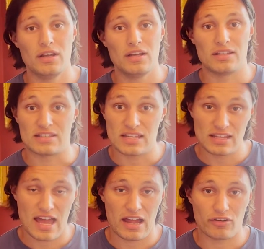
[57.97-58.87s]
that's in the
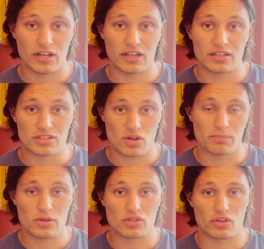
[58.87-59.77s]
area, that's got
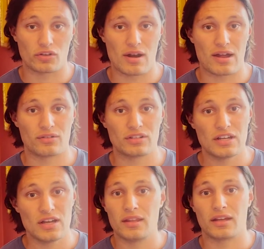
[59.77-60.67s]
boots on the ground,
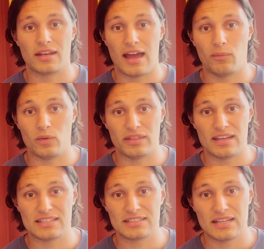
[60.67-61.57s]
that can help with
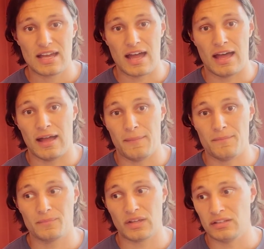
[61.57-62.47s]
this,
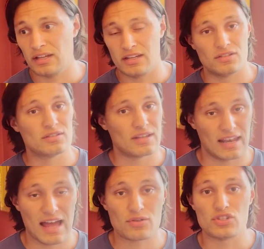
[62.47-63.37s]
and
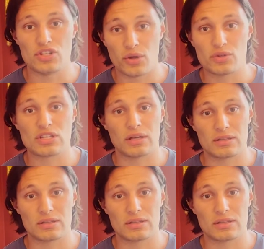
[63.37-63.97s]
allows you to